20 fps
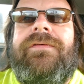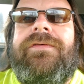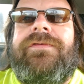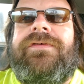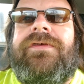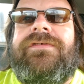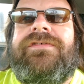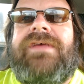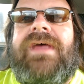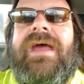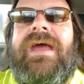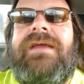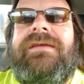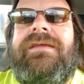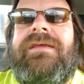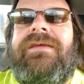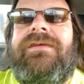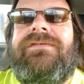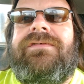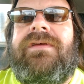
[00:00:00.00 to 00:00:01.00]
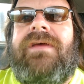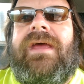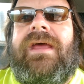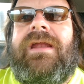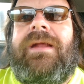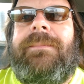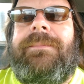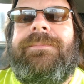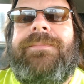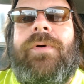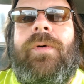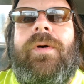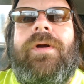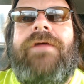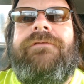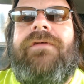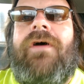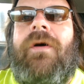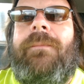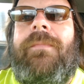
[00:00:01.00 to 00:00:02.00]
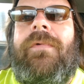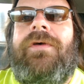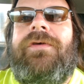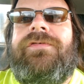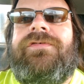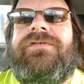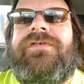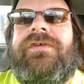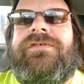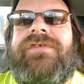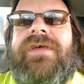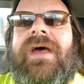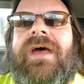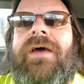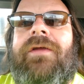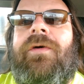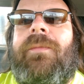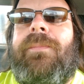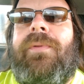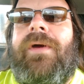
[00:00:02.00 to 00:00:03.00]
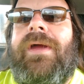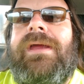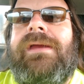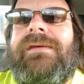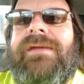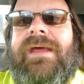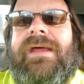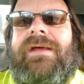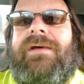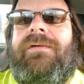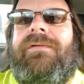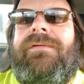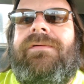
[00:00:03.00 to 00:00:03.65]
Society is at a point of almost societal breakdown.